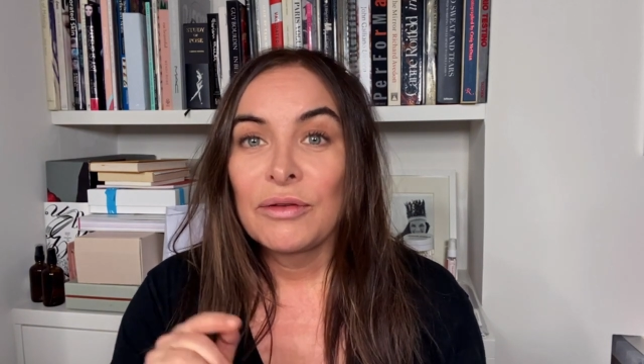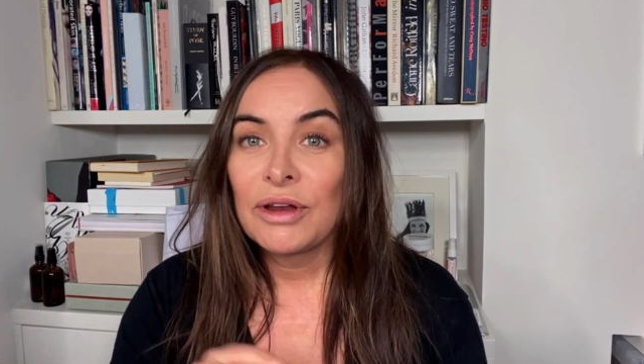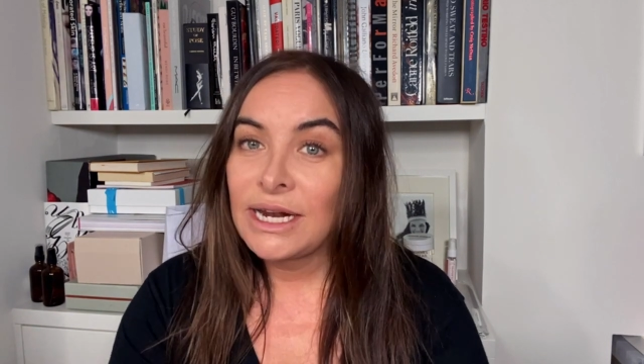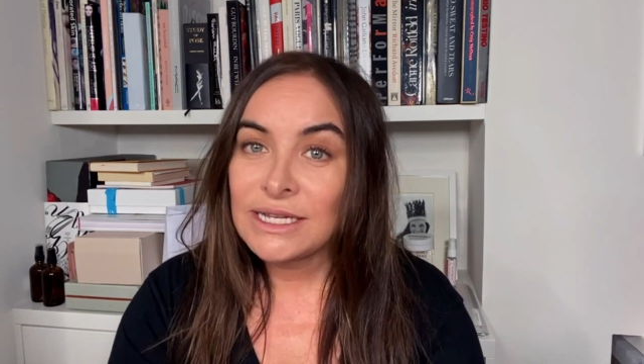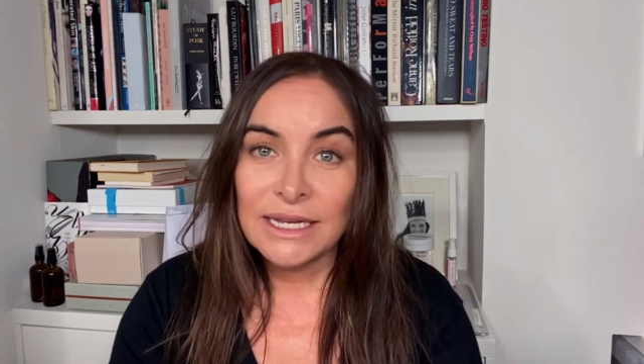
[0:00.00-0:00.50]

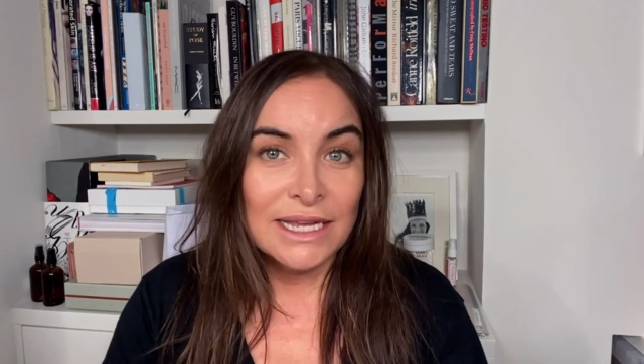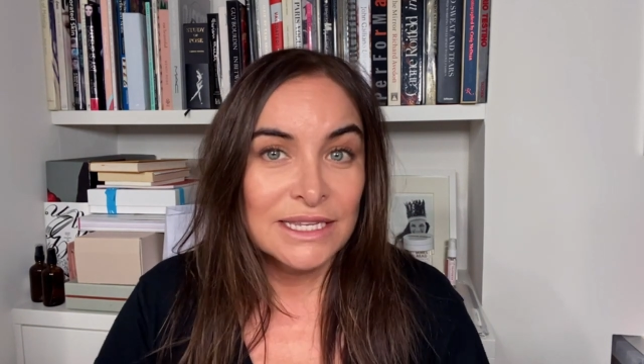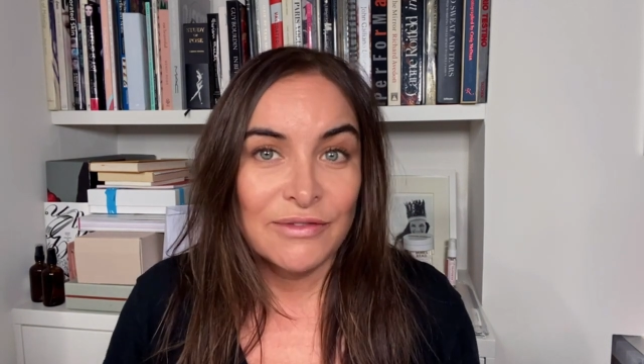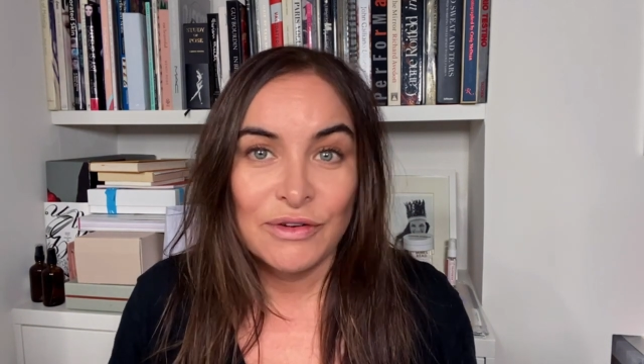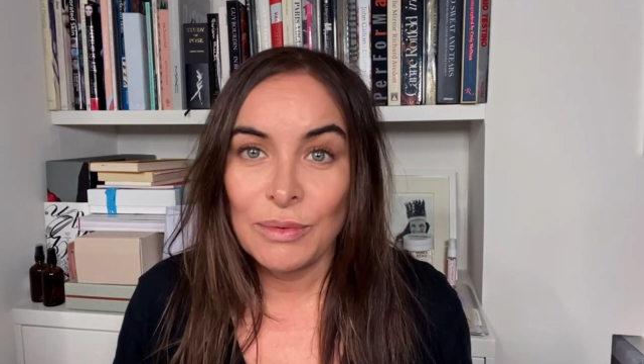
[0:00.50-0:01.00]
Glitter gets
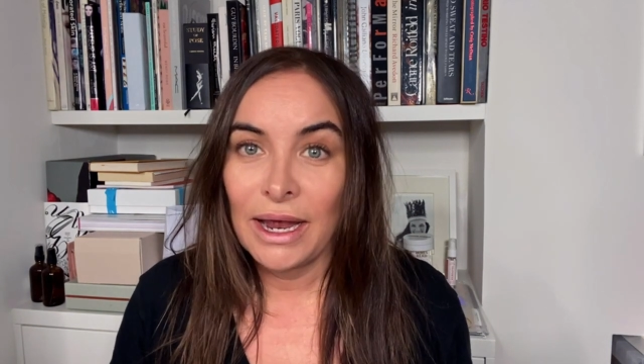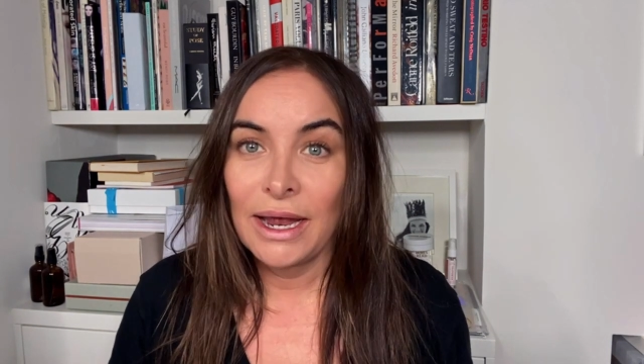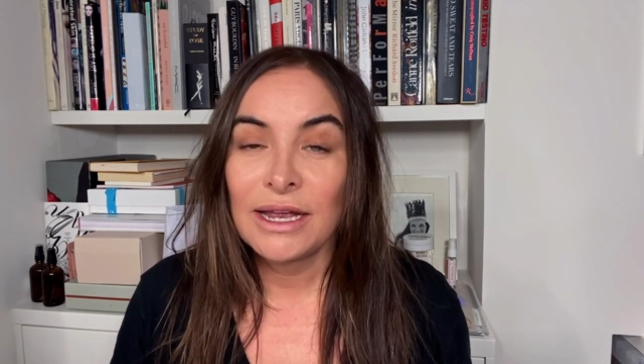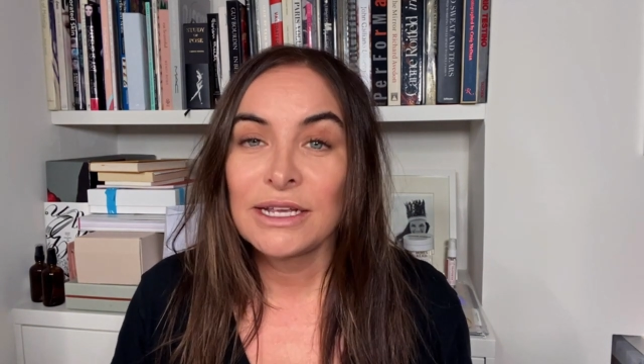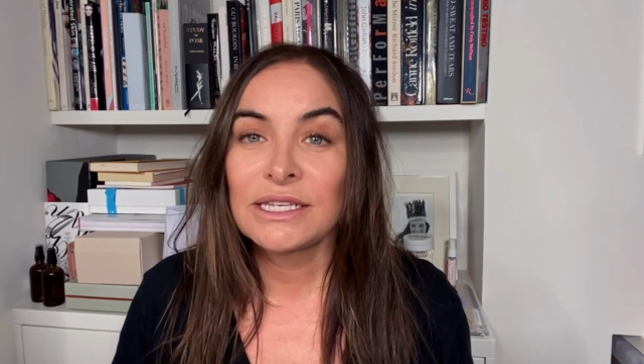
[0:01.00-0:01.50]
everywhere,
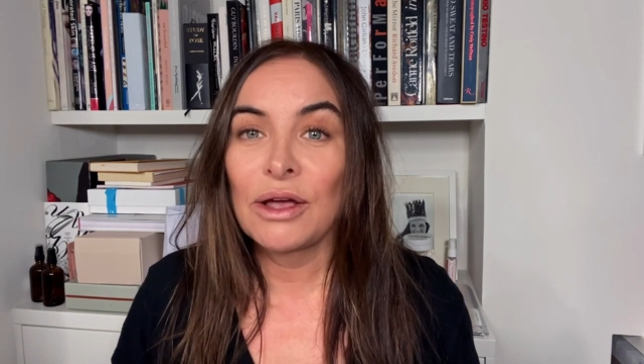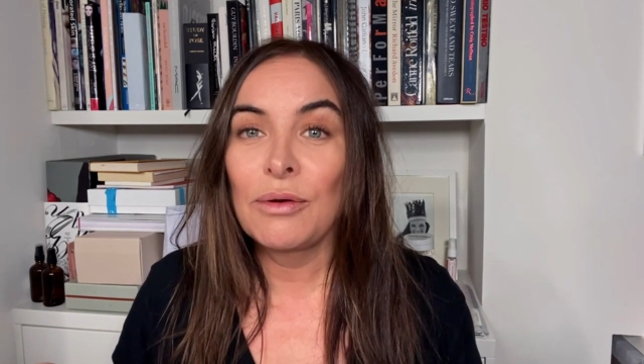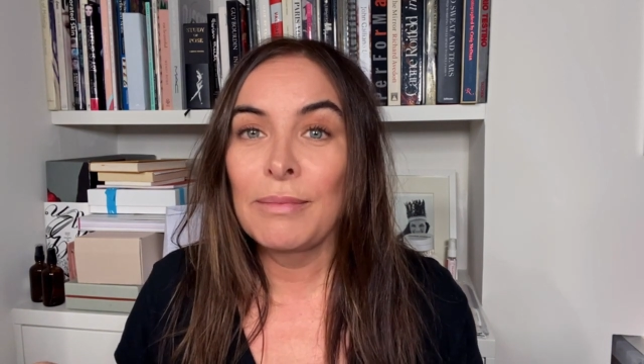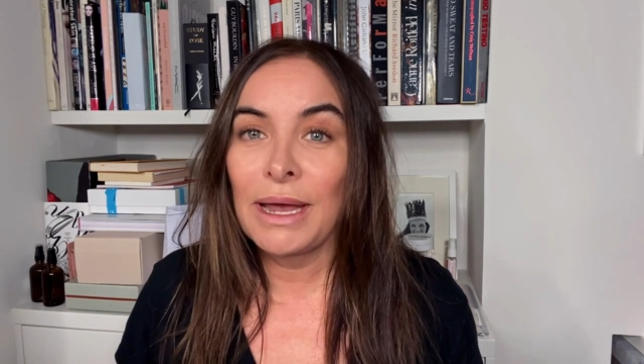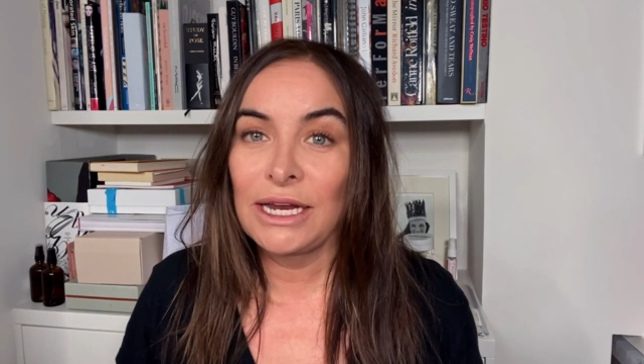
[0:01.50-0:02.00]
so
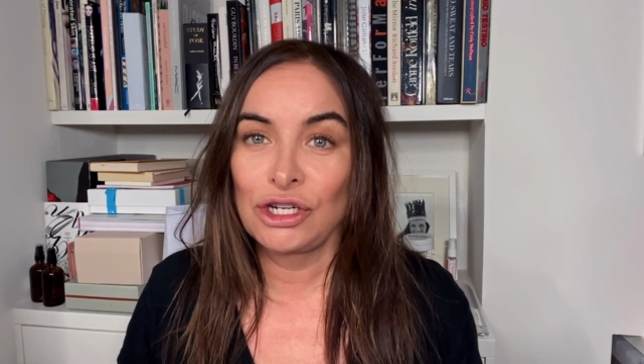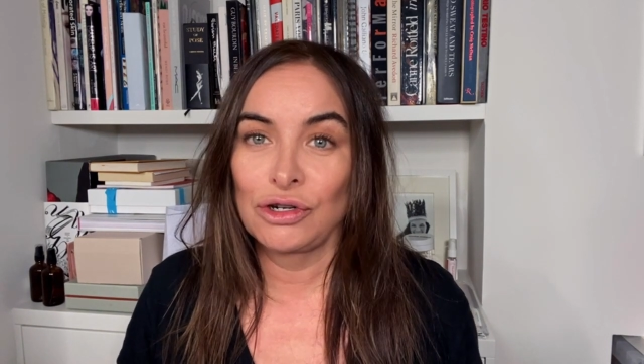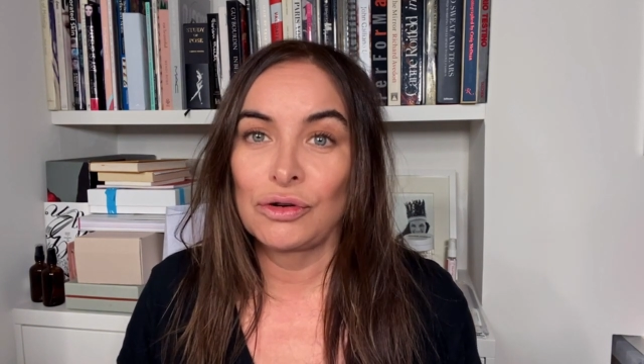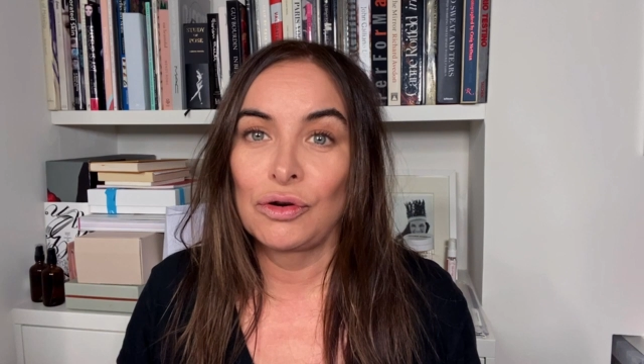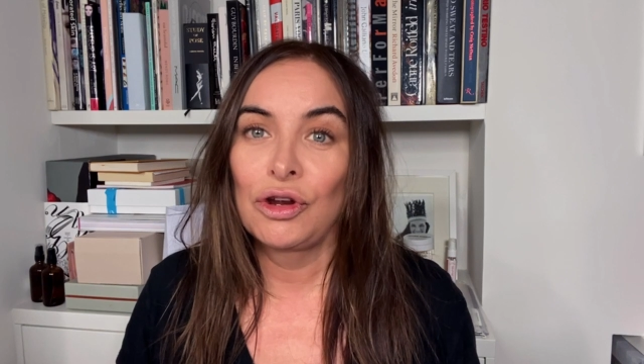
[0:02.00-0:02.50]
make
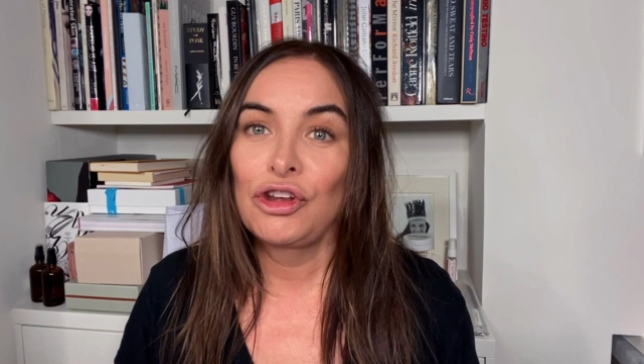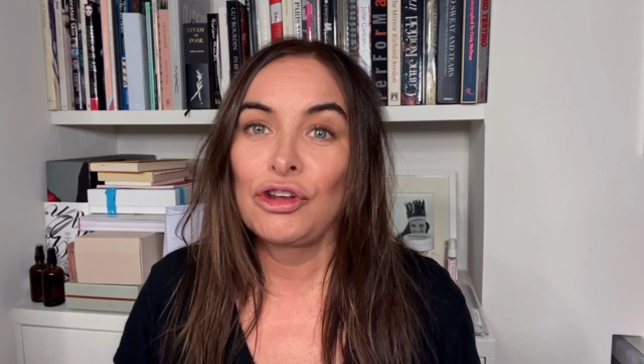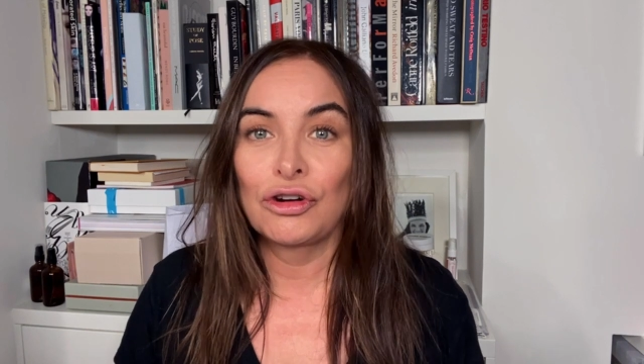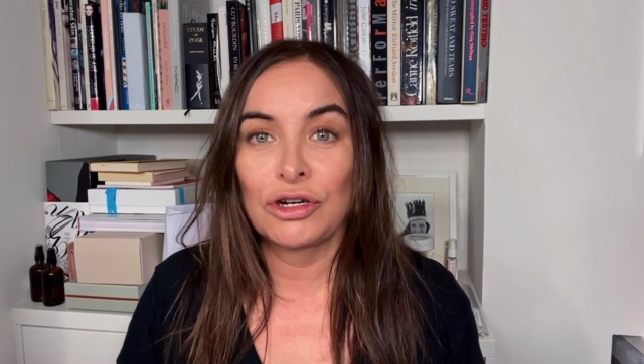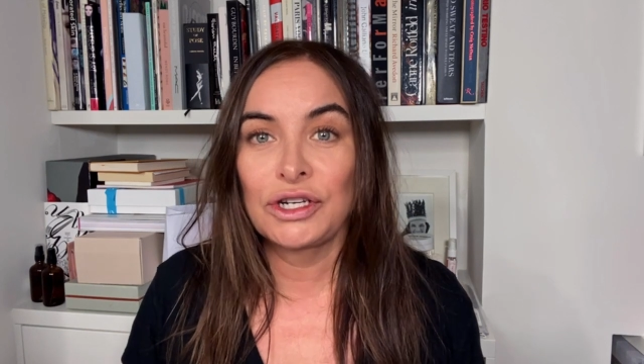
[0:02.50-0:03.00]
sure you're
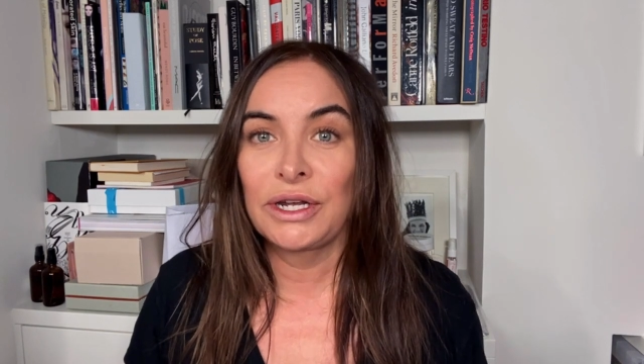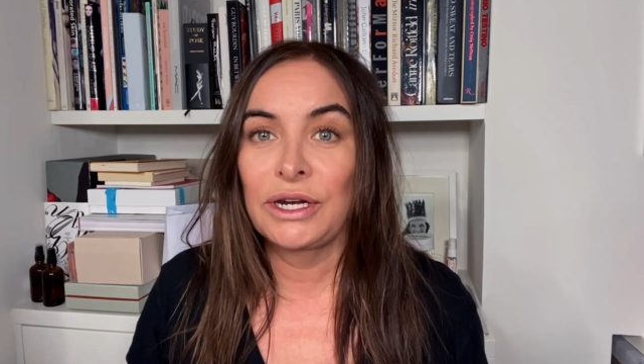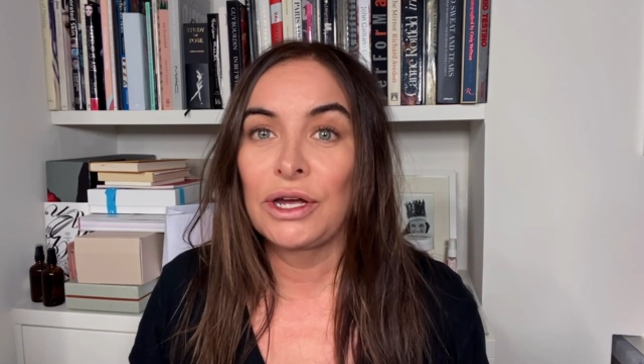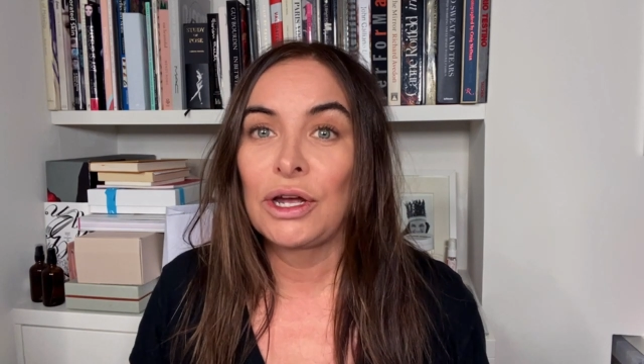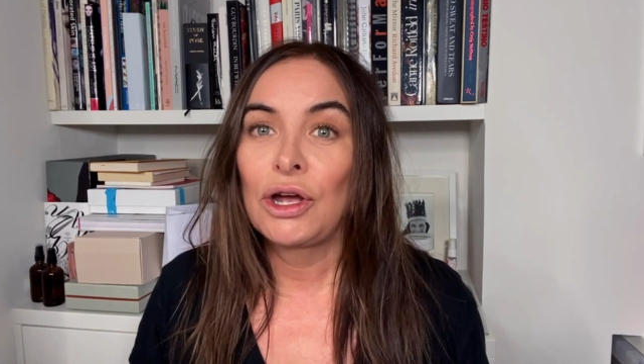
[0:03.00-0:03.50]
not doing it